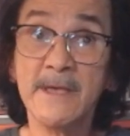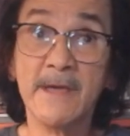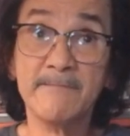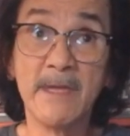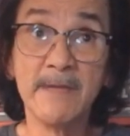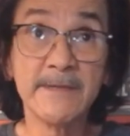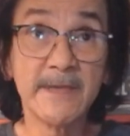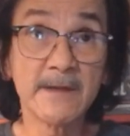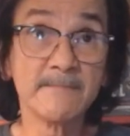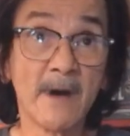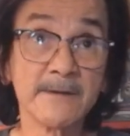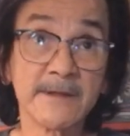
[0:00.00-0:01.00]
and maybe get
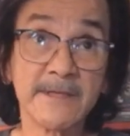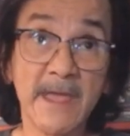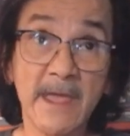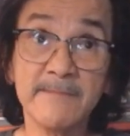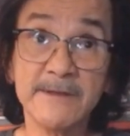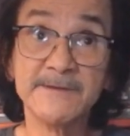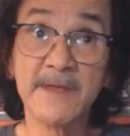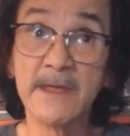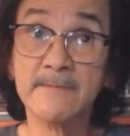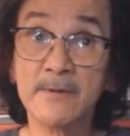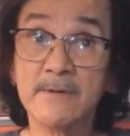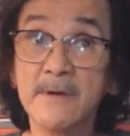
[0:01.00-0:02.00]
them on the gaming
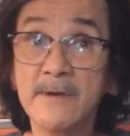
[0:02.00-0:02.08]
table.